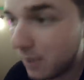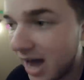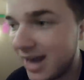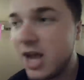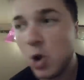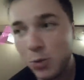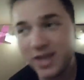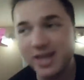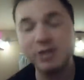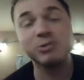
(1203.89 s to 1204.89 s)
but
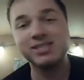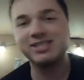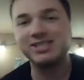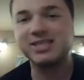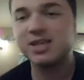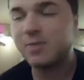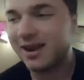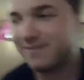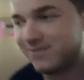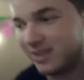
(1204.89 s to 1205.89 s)
we could use this system
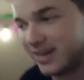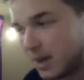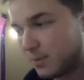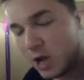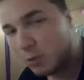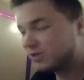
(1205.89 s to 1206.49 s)
and fill it up